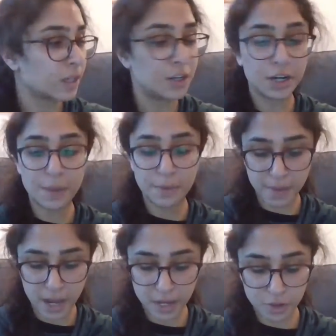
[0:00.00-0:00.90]
Your number
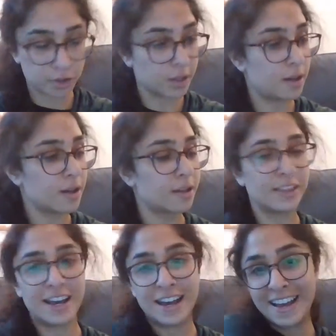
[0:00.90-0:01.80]
bond should look
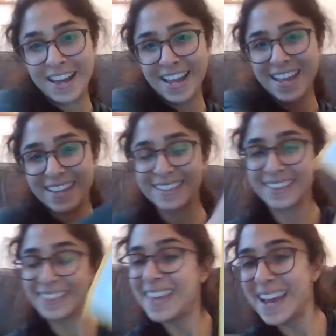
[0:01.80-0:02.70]
like
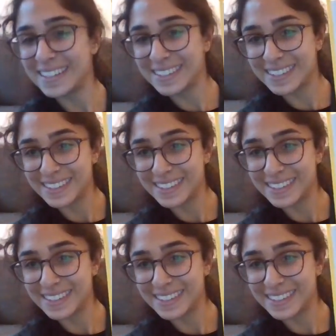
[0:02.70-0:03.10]
this.